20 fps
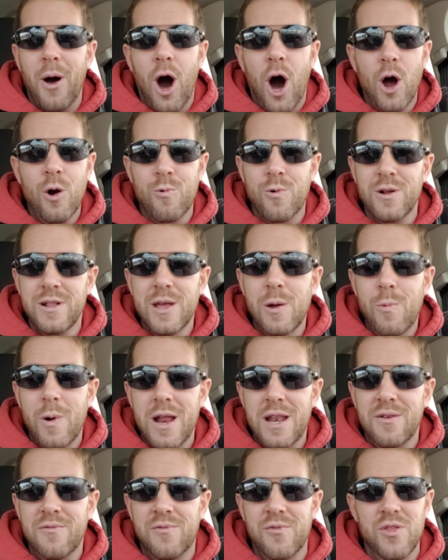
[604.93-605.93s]
awkwardly
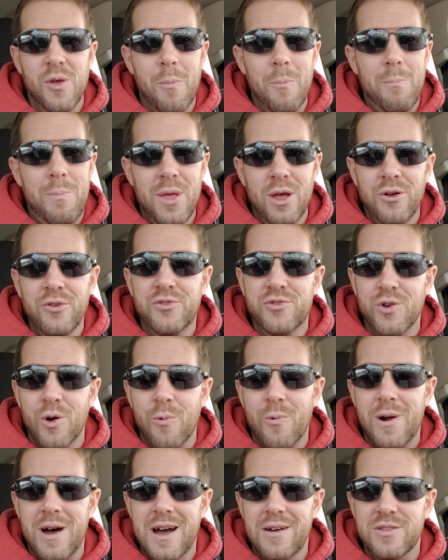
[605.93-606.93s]
waiting for the bill to
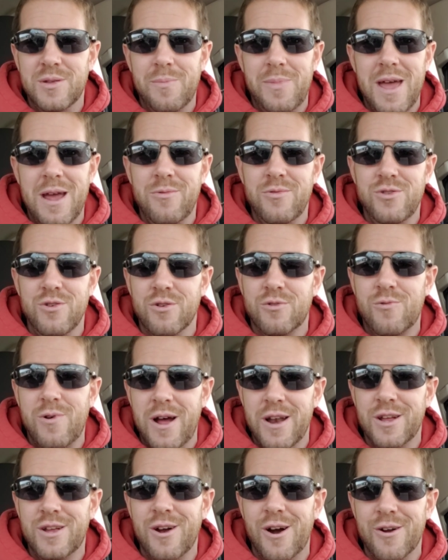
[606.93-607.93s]
arrive to pay with your
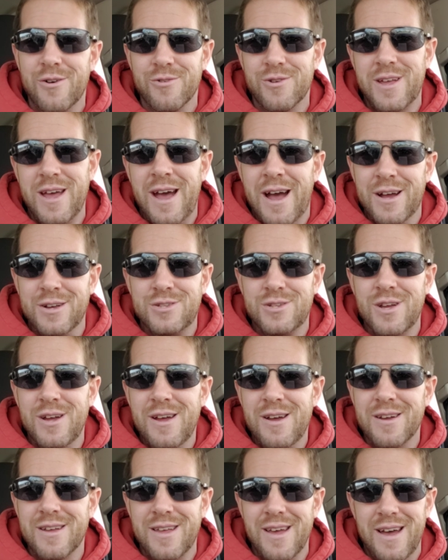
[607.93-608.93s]
credit card or cash.
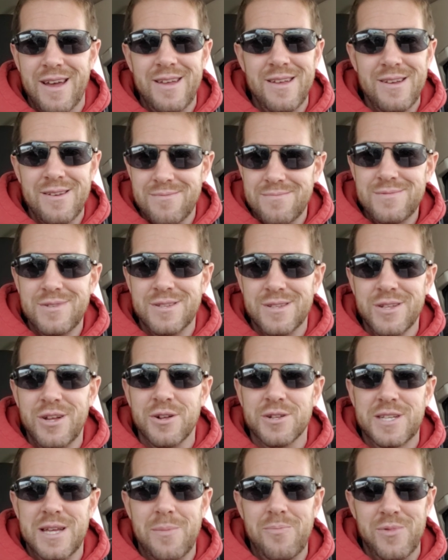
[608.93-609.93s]
Okay? Just a
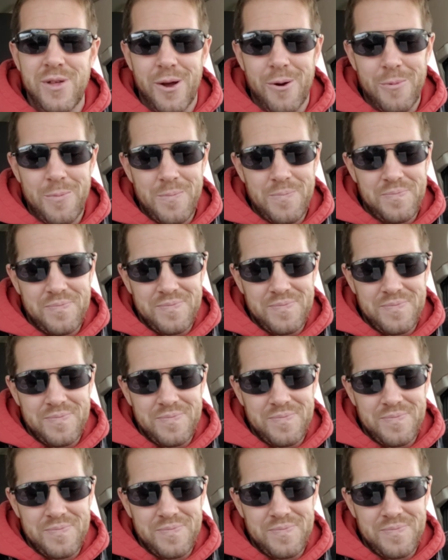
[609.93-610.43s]
little tip there.